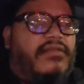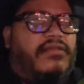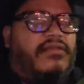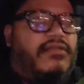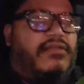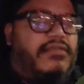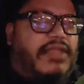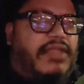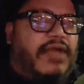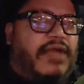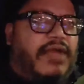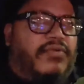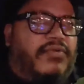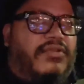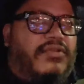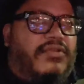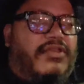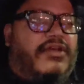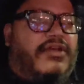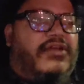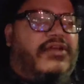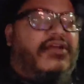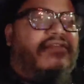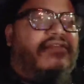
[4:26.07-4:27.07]
That will
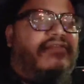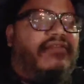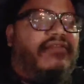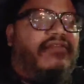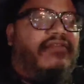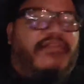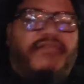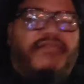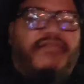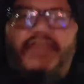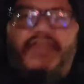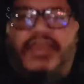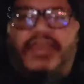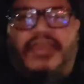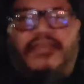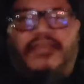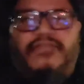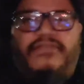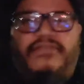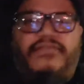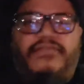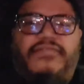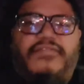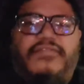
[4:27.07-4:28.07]
look us in the
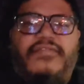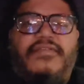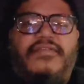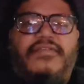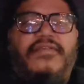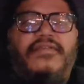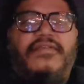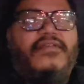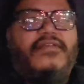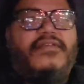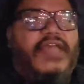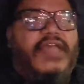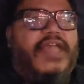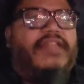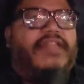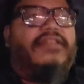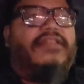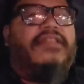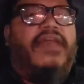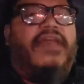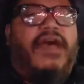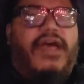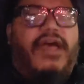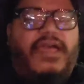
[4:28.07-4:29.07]
face and
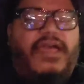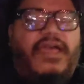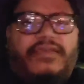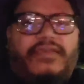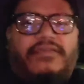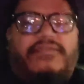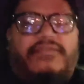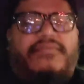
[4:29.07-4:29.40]
lie